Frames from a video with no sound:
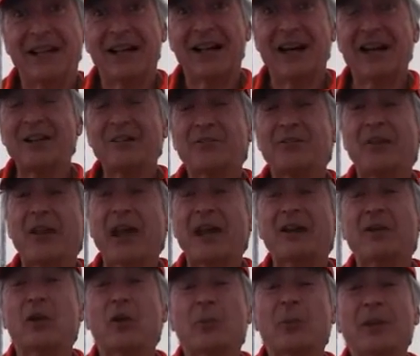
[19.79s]
I fly
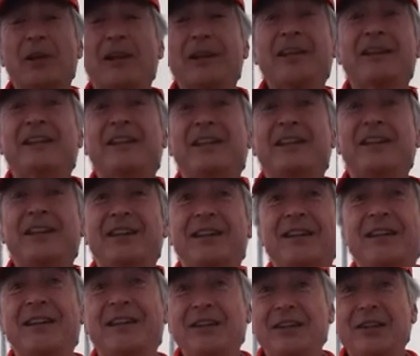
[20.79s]
normally
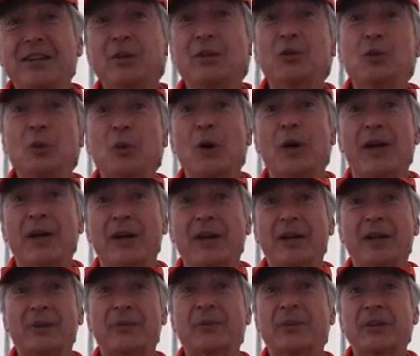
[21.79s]
the new
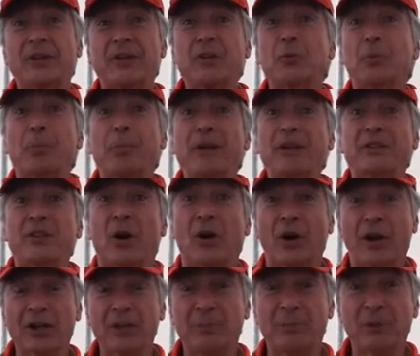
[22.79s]
Cupid
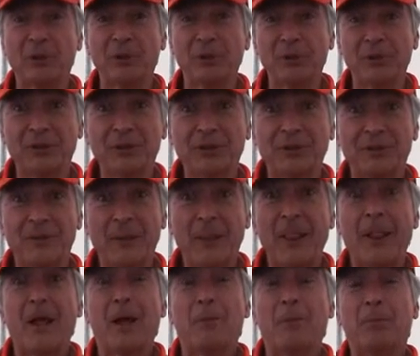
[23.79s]
heart balloon,
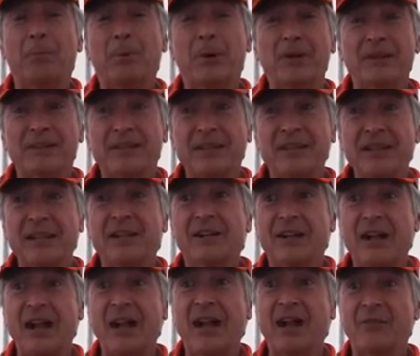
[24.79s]
but here
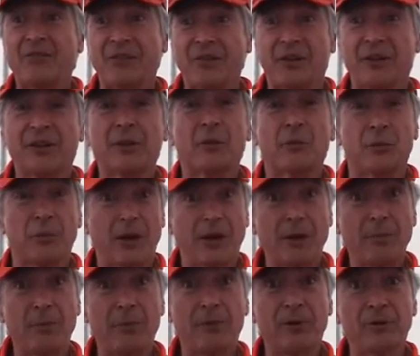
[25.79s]
I have another
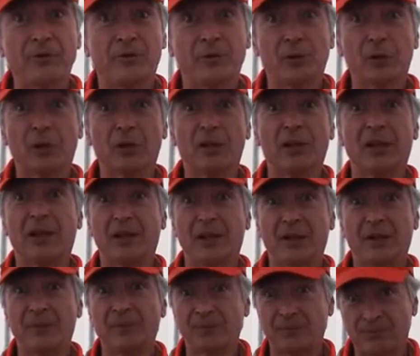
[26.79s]
very beautiful
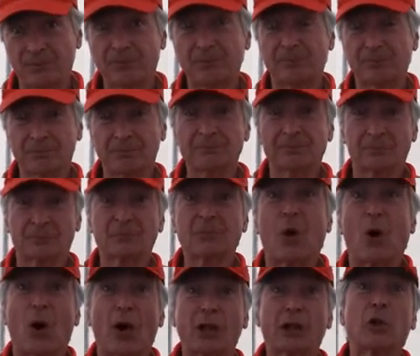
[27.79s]

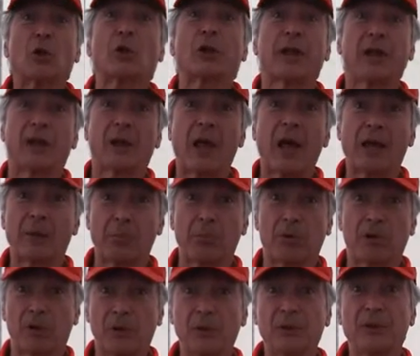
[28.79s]
heart-looking like
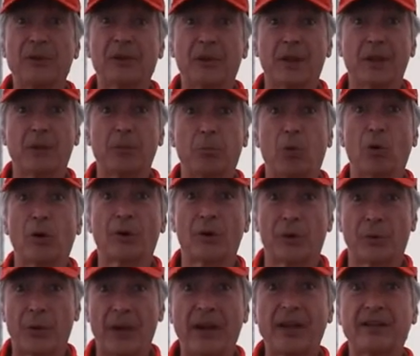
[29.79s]
balloon, border
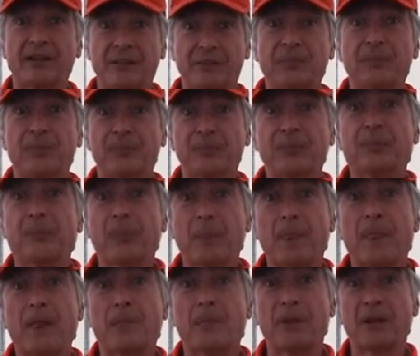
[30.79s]
red,
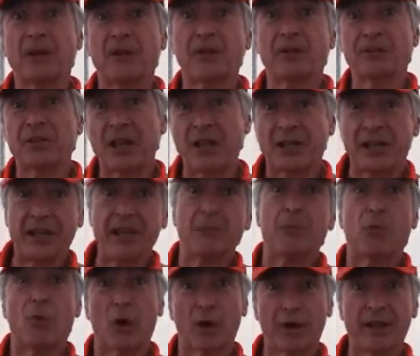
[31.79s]
because I keep
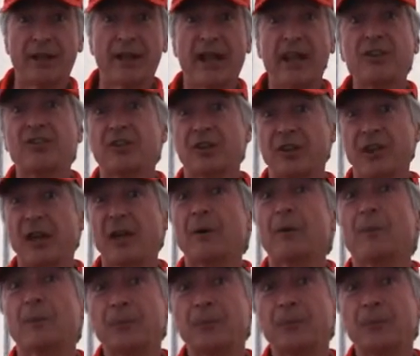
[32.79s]
one in Asia now.